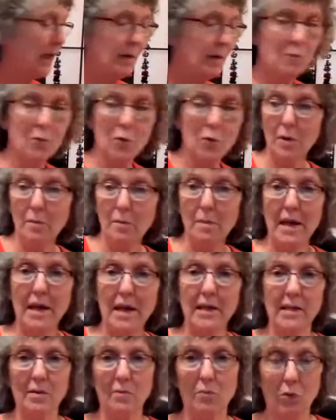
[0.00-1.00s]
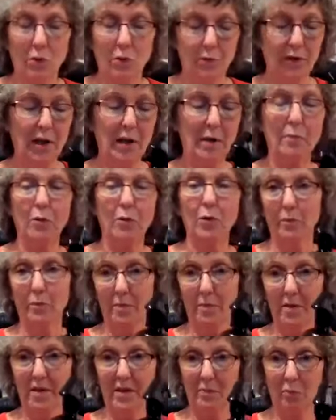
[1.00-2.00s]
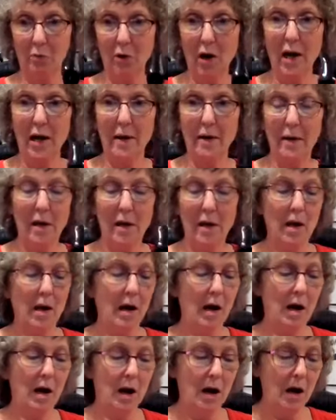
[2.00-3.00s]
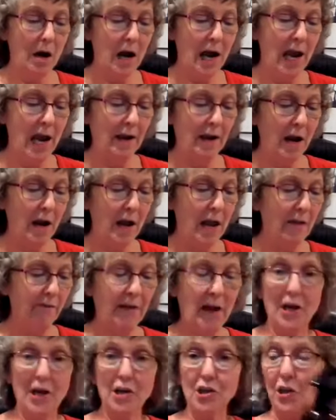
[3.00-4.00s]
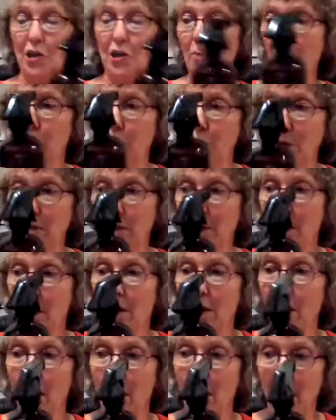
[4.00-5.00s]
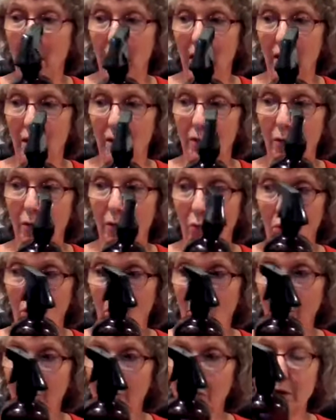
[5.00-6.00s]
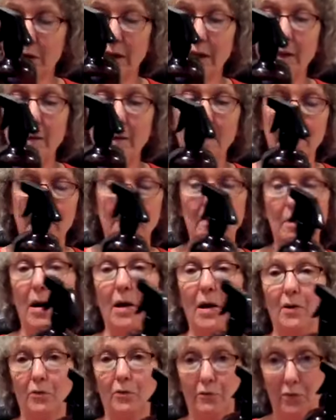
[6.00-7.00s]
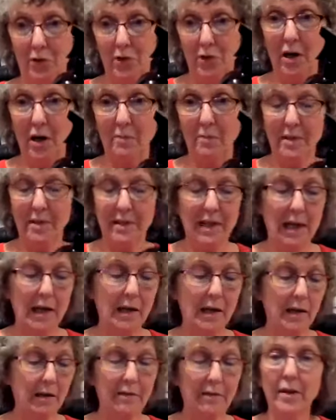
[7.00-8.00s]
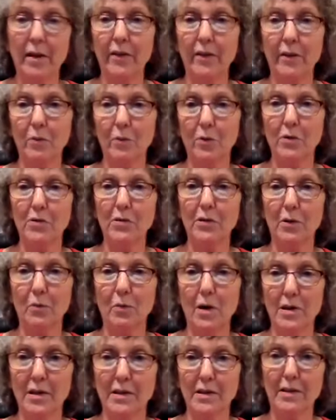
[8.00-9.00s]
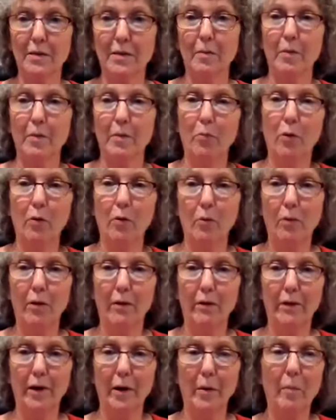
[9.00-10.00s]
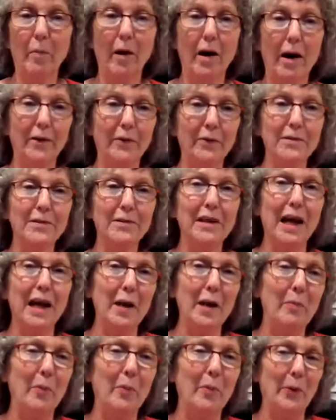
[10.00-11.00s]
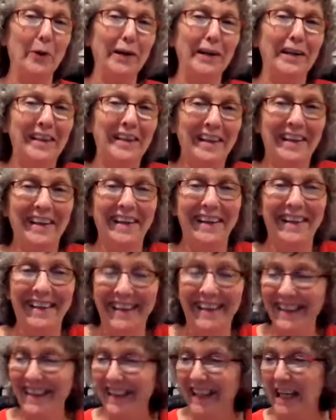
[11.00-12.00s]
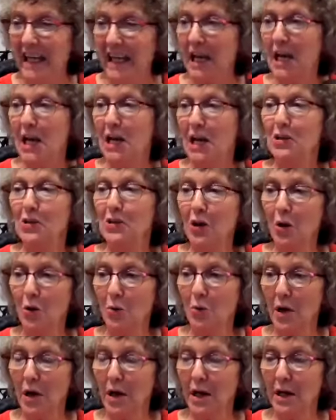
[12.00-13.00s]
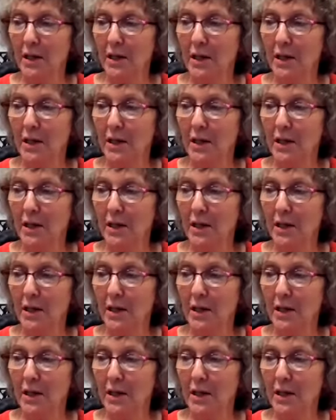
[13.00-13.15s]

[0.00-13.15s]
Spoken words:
thing I'm going to make is a multi-purpose spray. And I have actually put the water in this bottle for time's sake. Nothing worse than watching somebody pour water in a bottle. It's kind of boring. So